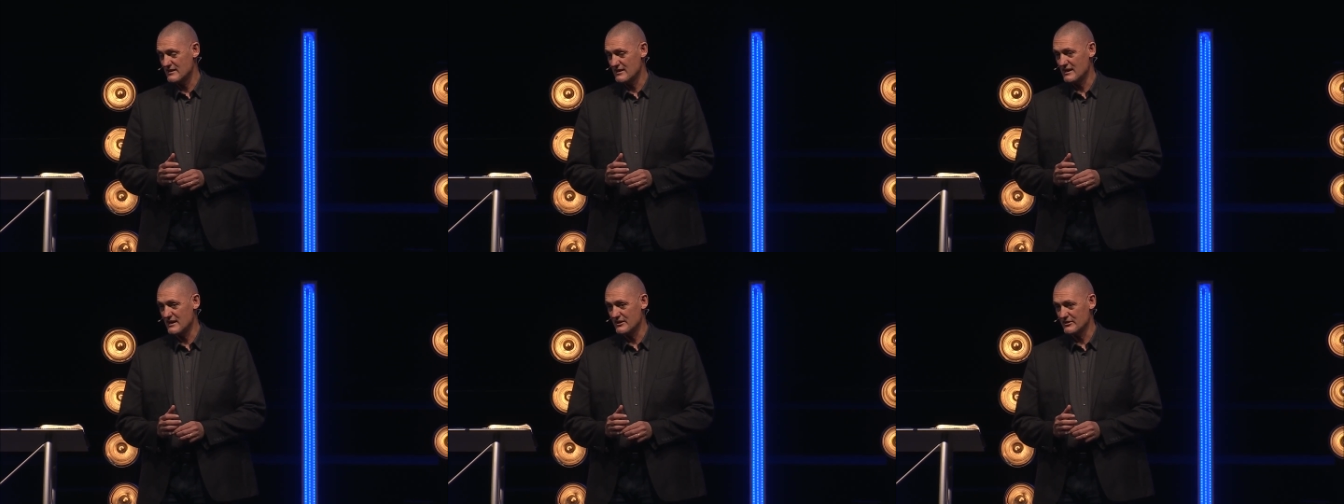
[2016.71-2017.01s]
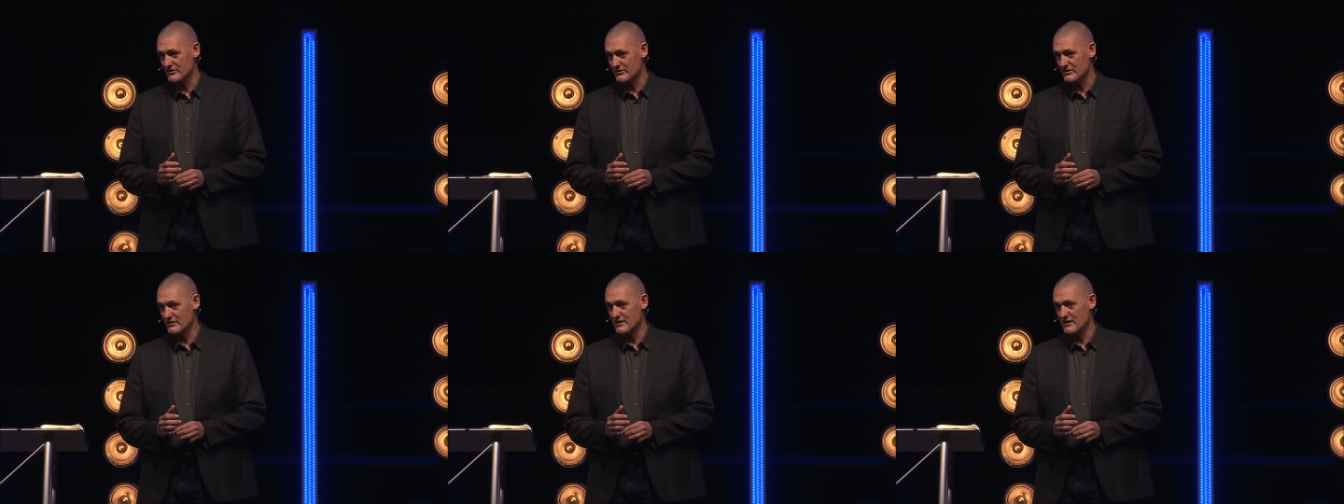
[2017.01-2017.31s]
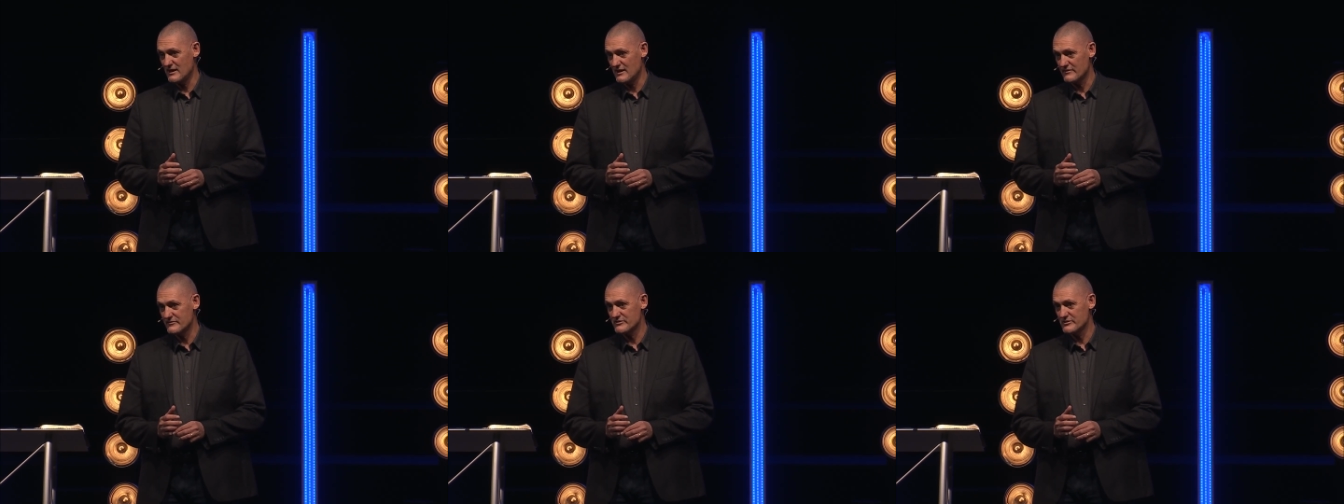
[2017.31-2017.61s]
and you're going to
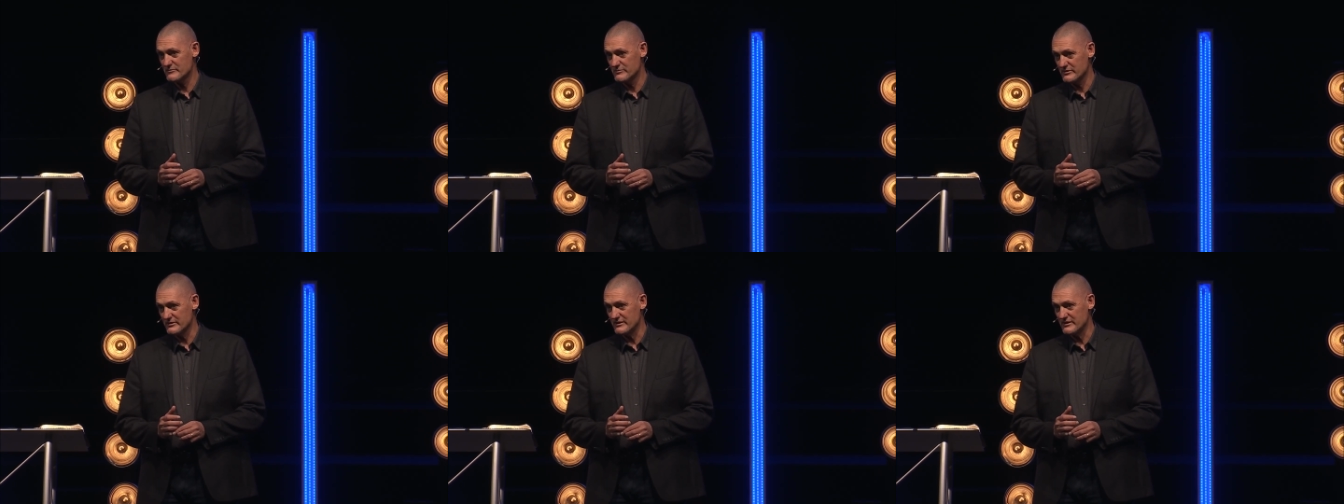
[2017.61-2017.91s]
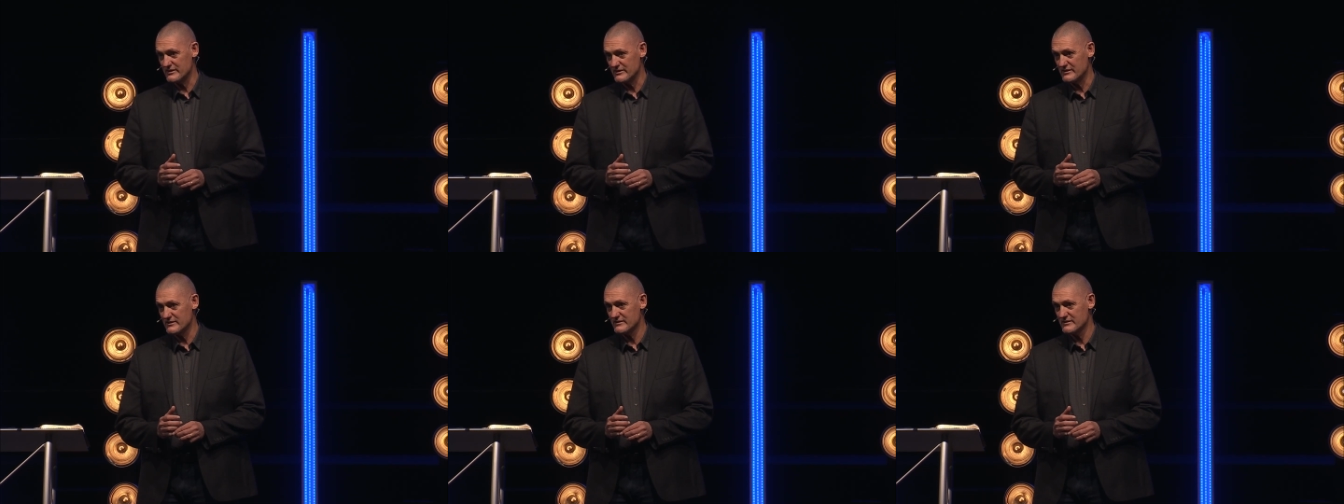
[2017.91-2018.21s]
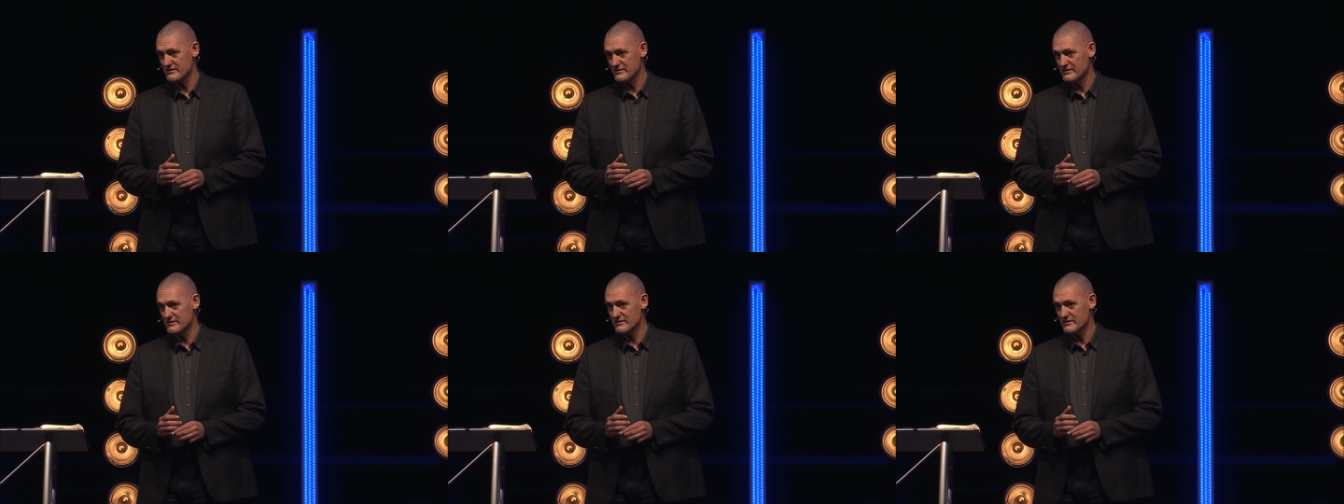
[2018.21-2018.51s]
have to bleed,
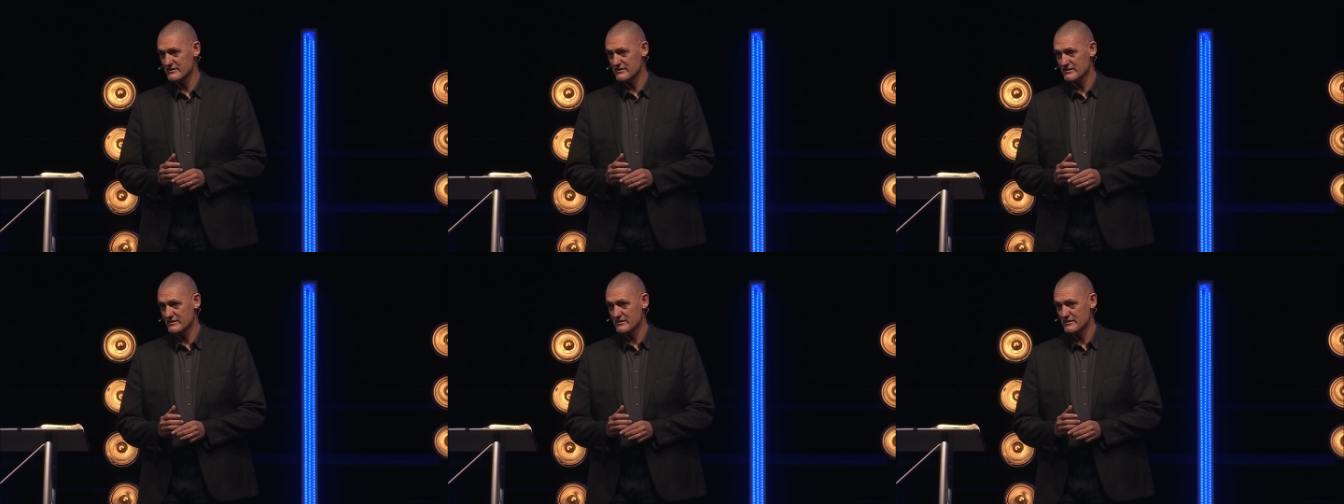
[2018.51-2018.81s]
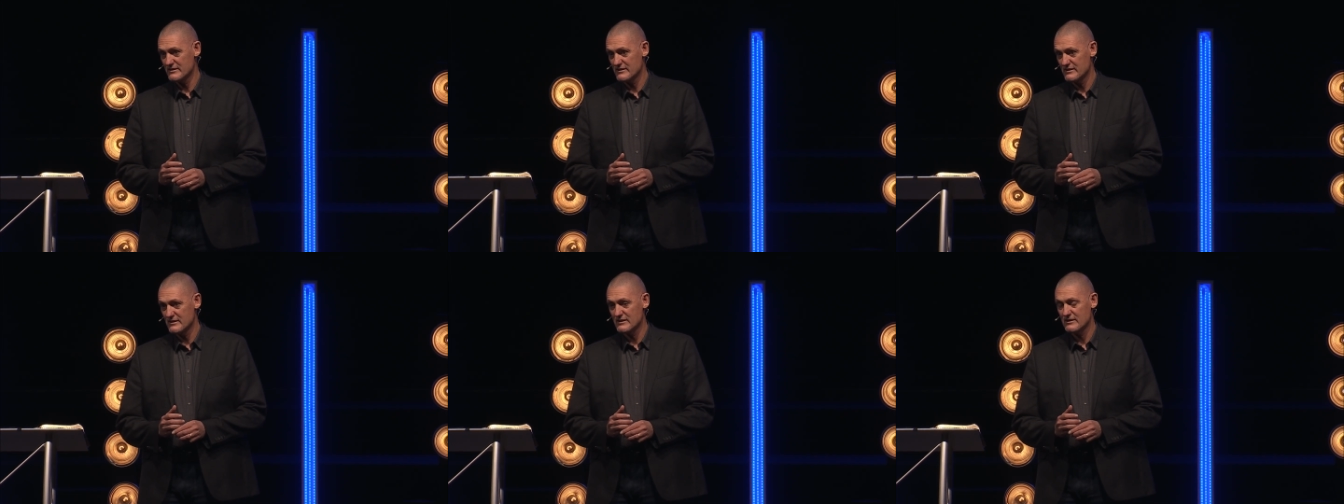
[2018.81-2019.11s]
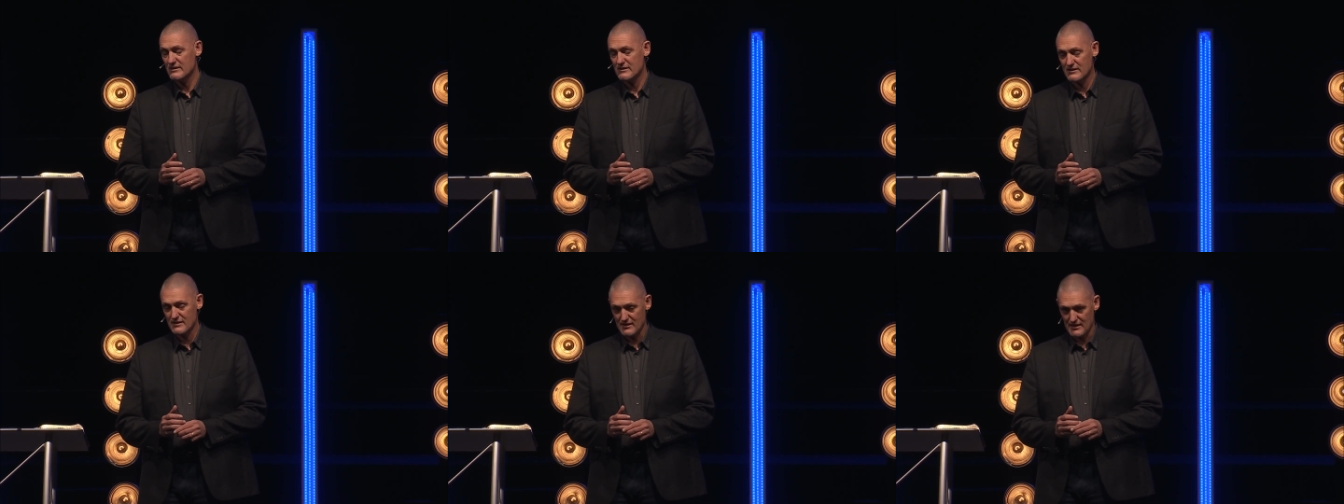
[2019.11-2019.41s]

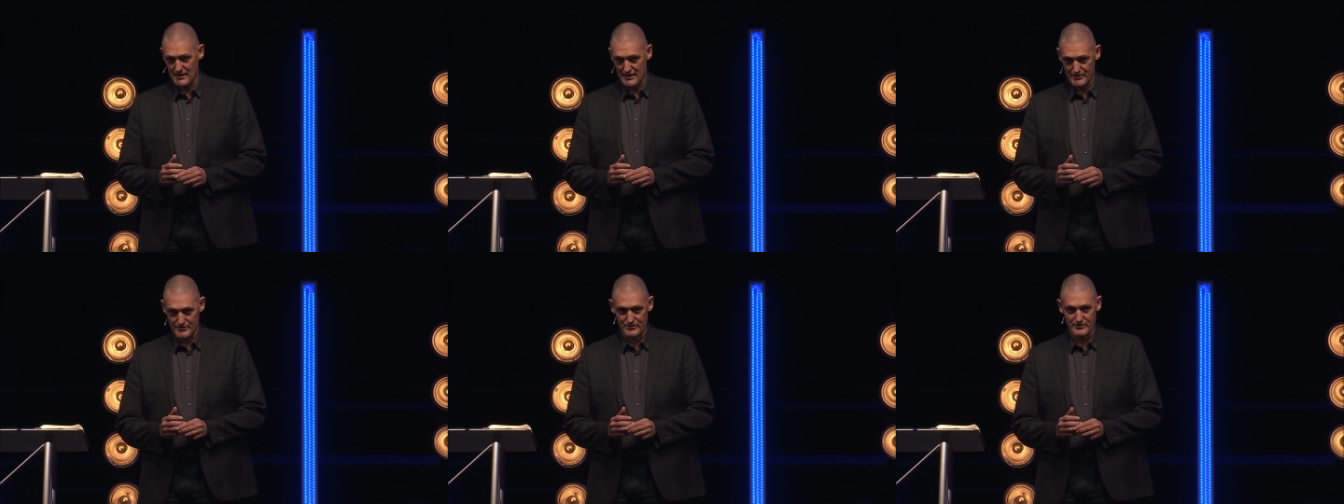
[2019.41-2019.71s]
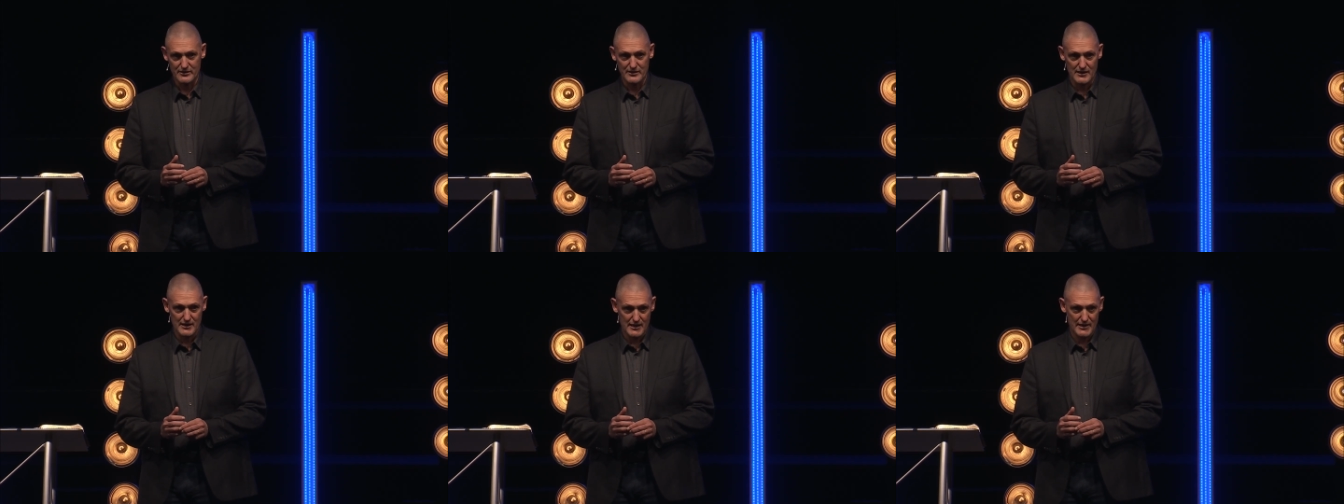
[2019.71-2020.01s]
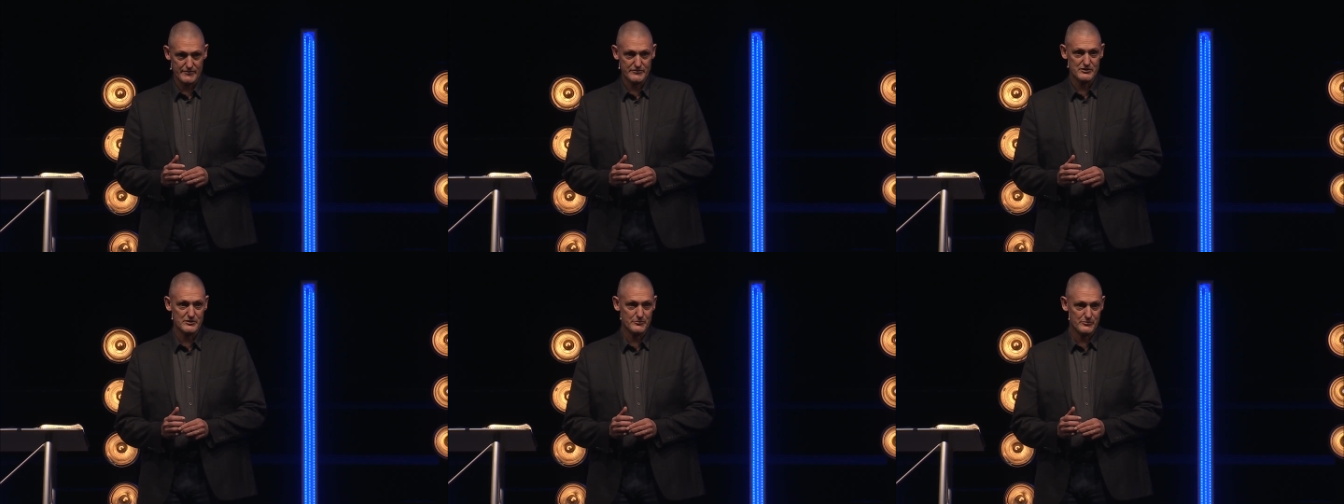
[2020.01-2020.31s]
and you're going to
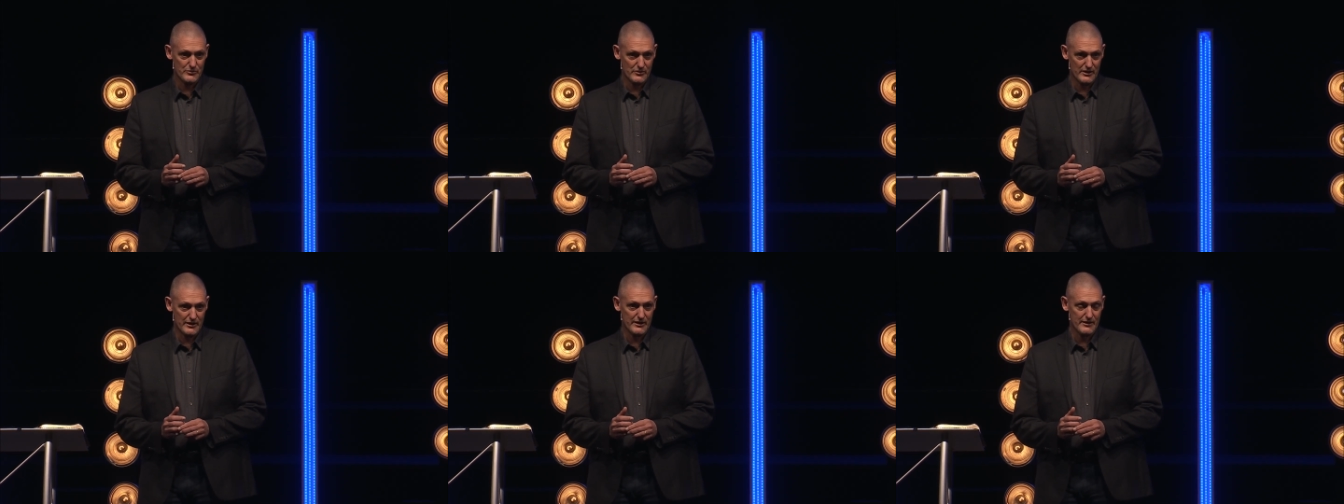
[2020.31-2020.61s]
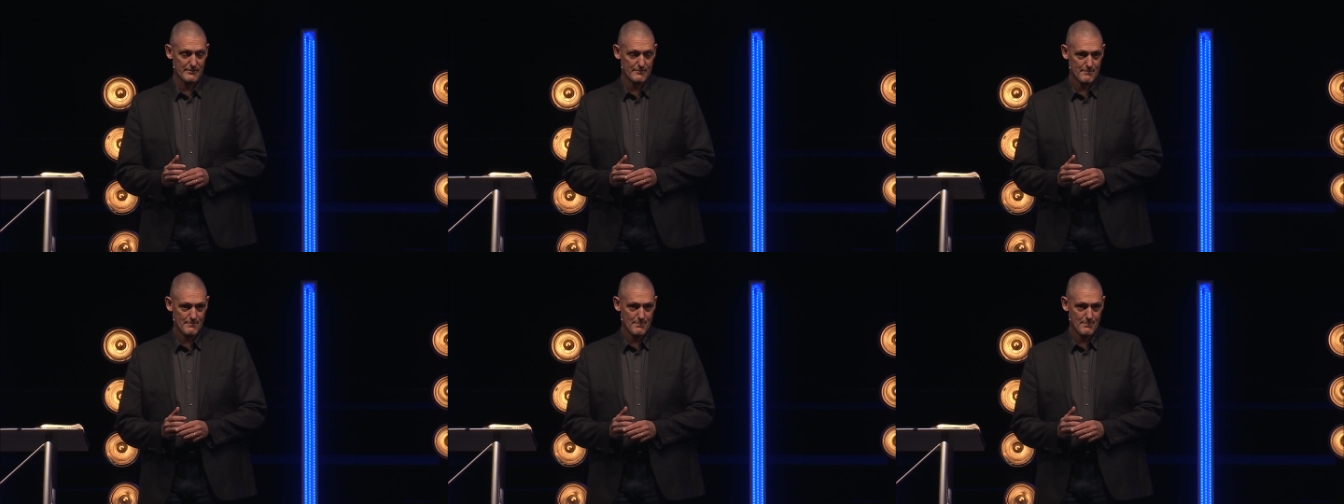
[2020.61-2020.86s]
have to pray.